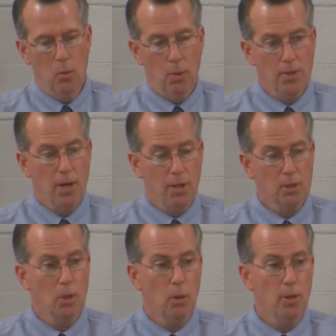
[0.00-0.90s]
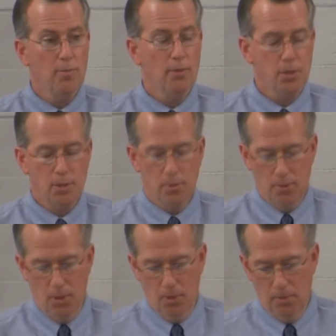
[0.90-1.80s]
with God's glory first in
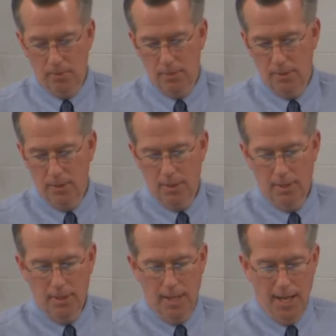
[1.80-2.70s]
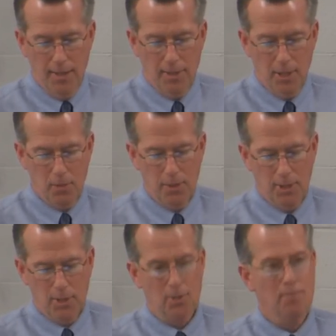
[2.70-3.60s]
view, and as we
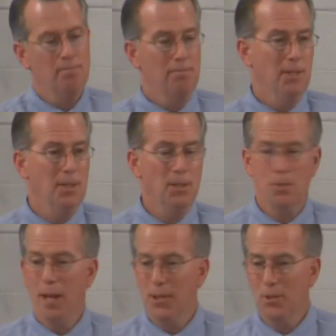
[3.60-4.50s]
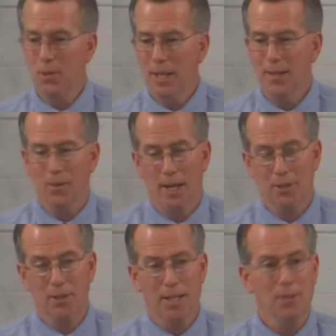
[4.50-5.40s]
just did this past week, or
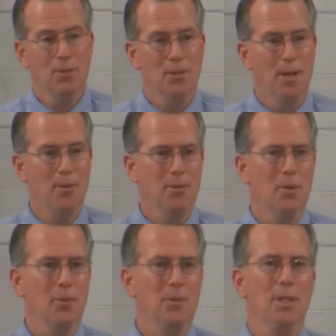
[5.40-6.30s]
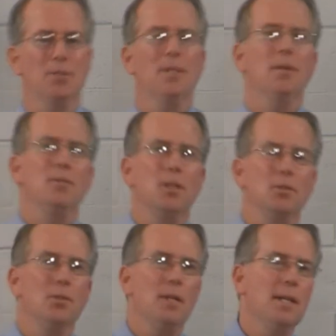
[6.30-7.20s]
actually yesterday, it was, no, it was yesterday, it was
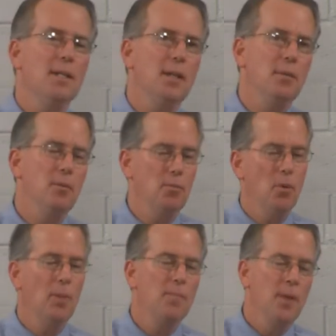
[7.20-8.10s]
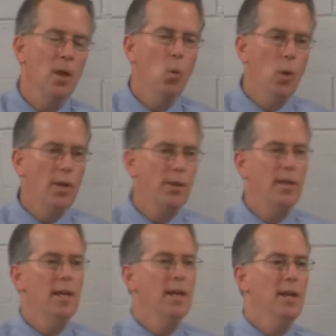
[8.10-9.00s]
yesterday and the day before, with
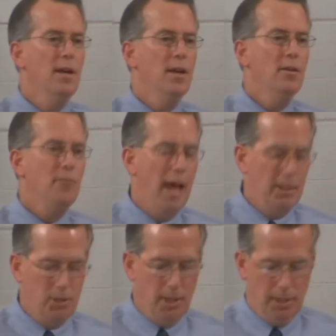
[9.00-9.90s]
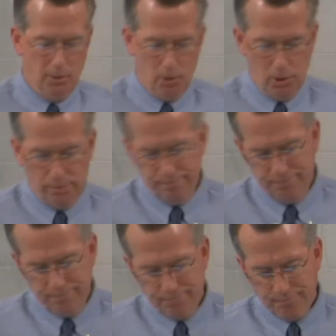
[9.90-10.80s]
fastings.
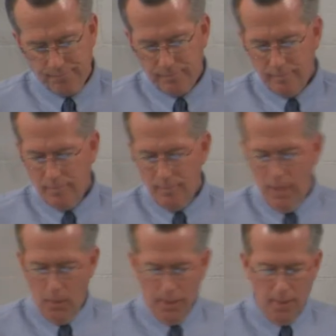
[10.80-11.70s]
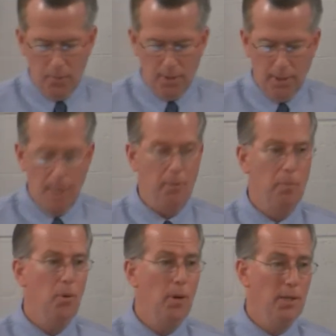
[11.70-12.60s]
Now, again, with 11
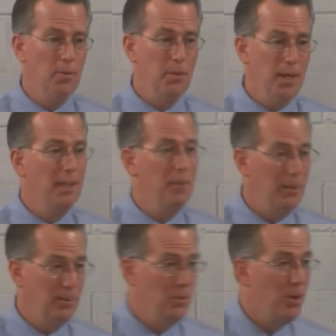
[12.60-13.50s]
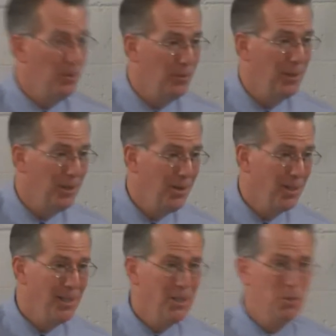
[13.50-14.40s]
points, we're not going to be able to dwell very long
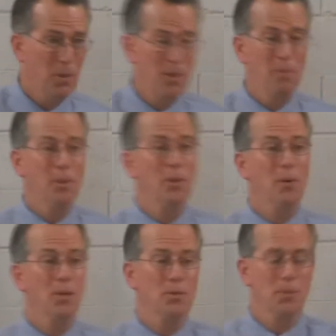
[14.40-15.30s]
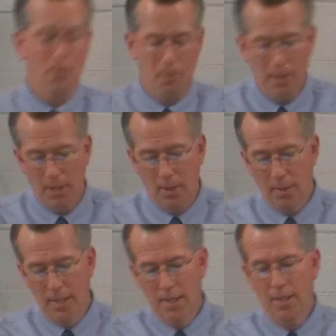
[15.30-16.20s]
on each one of them, otherwise, we're going to be here
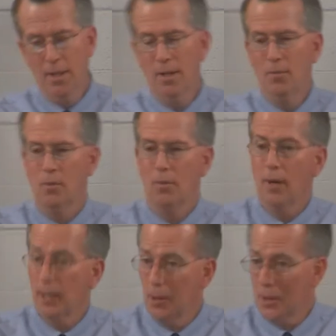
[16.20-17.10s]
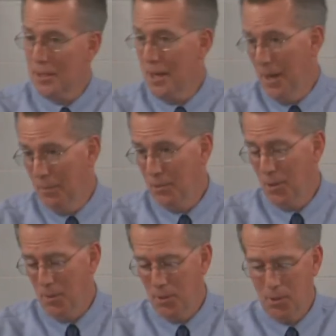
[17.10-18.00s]
for a very long time,
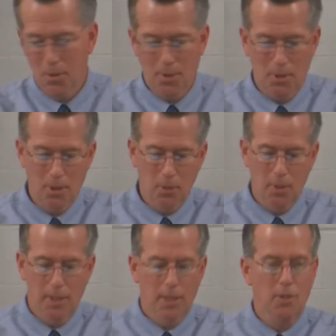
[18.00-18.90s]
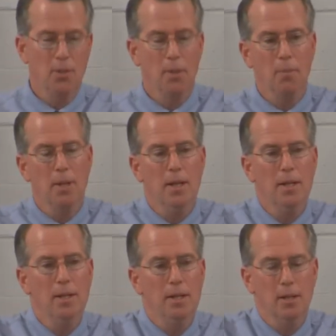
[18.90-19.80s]
so I'm just going to deal with each of them
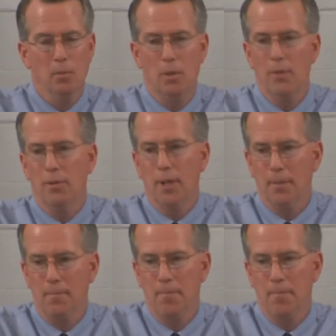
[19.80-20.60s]
uh, briefly.